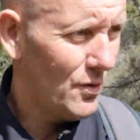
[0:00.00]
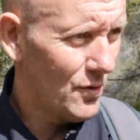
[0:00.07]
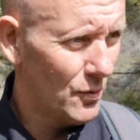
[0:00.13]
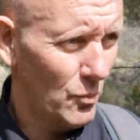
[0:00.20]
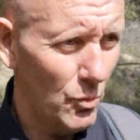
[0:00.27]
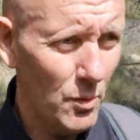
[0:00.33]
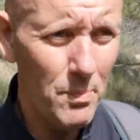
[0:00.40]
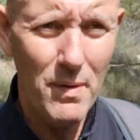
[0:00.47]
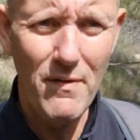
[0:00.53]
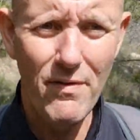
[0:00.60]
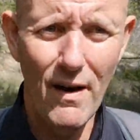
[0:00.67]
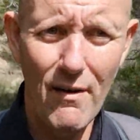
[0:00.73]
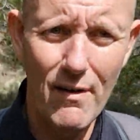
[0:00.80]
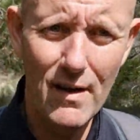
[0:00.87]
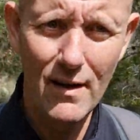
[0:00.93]
would be
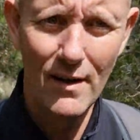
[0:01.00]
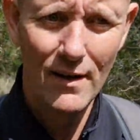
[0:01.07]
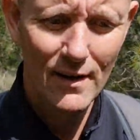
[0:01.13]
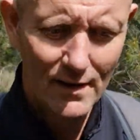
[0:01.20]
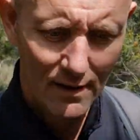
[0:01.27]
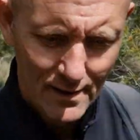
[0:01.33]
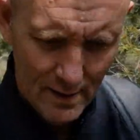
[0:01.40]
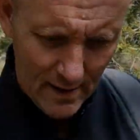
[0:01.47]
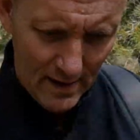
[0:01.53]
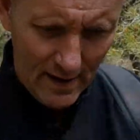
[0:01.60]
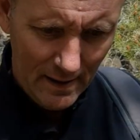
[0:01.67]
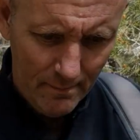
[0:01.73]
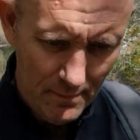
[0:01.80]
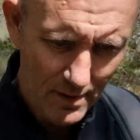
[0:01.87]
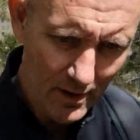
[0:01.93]
very,
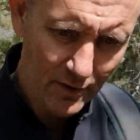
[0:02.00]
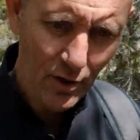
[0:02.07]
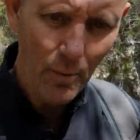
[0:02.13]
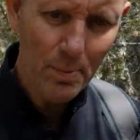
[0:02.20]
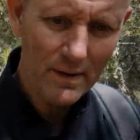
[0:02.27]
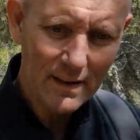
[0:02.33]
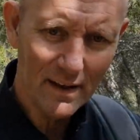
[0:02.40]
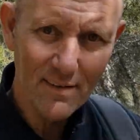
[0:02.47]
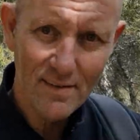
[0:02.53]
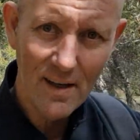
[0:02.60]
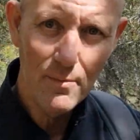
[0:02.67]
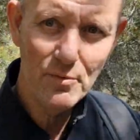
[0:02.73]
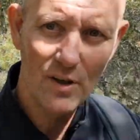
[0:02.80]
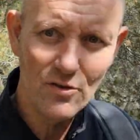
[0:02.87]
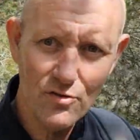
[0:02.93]
um, a topic that
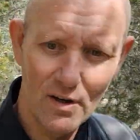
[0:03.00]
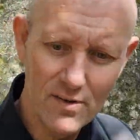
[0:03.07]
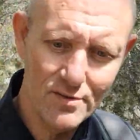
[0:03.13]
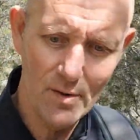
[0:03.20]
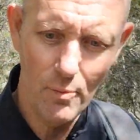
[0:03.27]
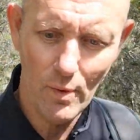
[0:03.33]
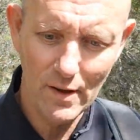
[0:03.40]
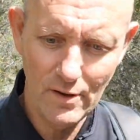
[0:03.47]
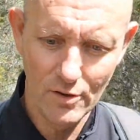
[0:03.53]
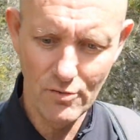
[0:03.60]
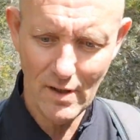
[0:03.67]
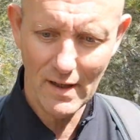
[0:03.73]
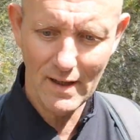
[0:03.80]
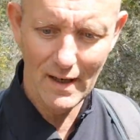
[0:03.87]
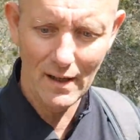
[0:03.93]
seems interesting while you're
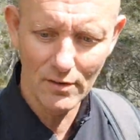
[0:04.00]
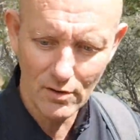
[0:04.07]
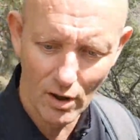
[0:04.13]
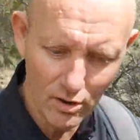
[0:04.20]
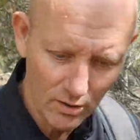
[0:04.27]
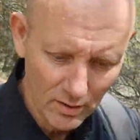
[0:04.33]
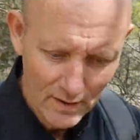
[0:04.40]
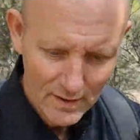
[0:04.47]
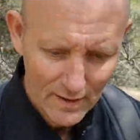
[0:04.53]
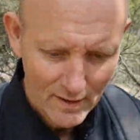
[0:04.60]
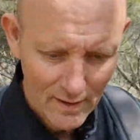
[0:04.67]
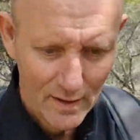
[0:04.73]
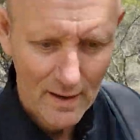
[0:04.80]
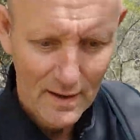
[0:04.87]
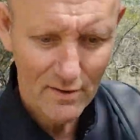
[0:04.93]
drinking alcohol
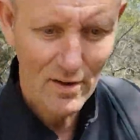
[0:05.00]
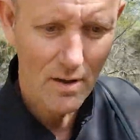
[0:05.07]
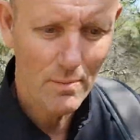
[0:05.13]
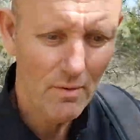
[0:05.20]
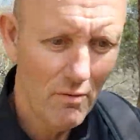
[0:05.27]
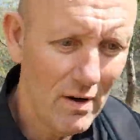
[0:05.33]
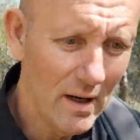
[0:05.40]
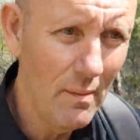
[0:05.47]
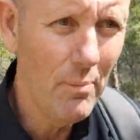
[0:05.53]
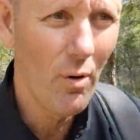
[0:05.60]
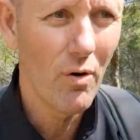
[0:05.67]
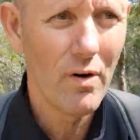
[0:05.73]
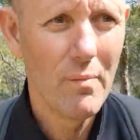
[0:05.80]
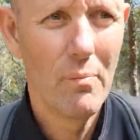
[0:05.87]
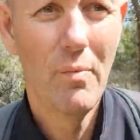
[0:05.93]
is going to be really
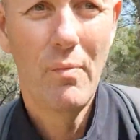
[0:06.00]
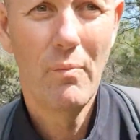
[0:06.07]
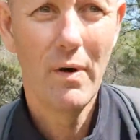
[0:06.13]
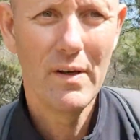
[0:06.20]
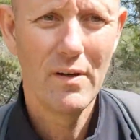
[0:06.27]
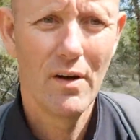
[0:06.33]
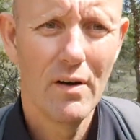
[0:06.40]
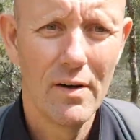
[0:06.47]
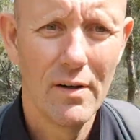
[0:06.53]
boring when you're